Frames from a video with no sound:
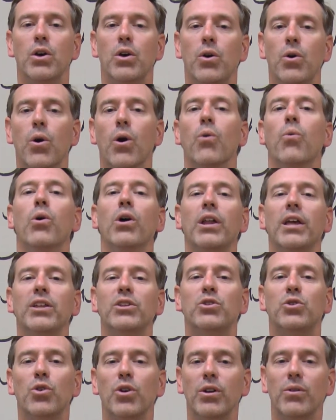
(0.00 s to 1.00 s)
who are willing
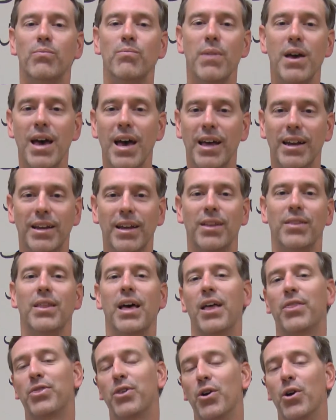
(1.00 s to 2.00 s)
to admit
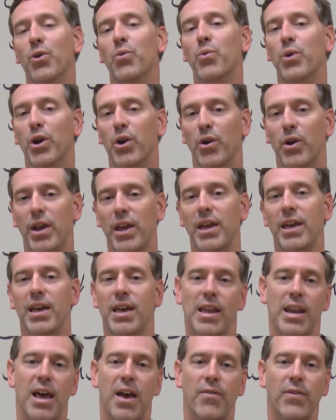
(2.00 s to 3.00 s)
that they're weary
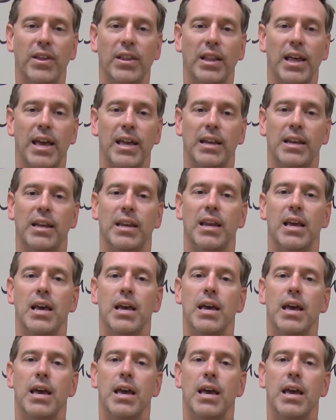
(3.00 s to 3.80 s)
and heavy laden.